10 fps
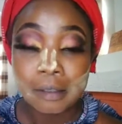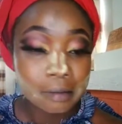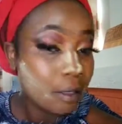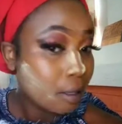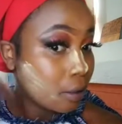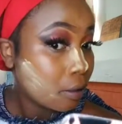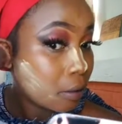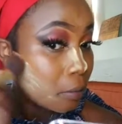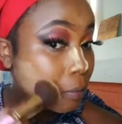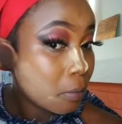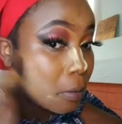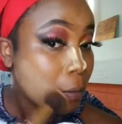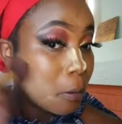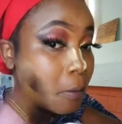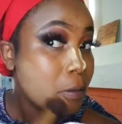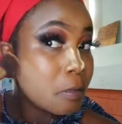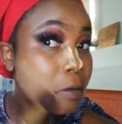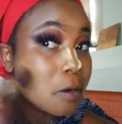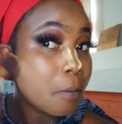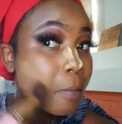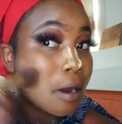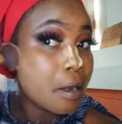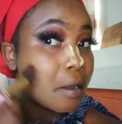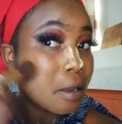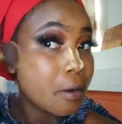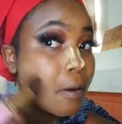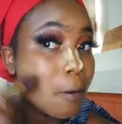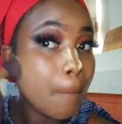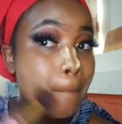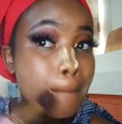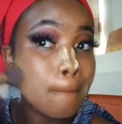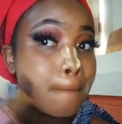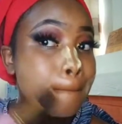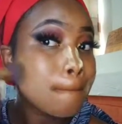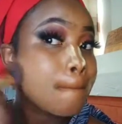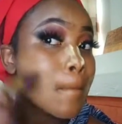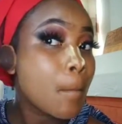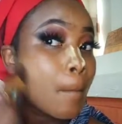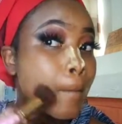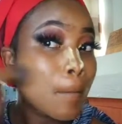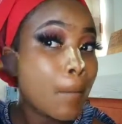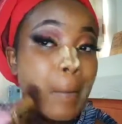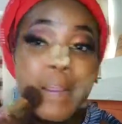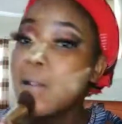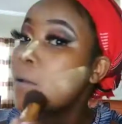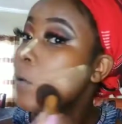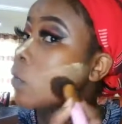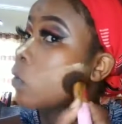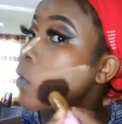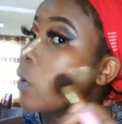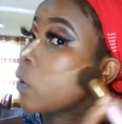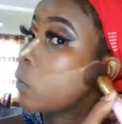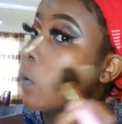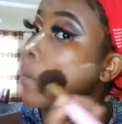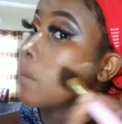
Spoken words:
Huh? It's so dramatic, as you can see. But guess what? We're not going anywhere.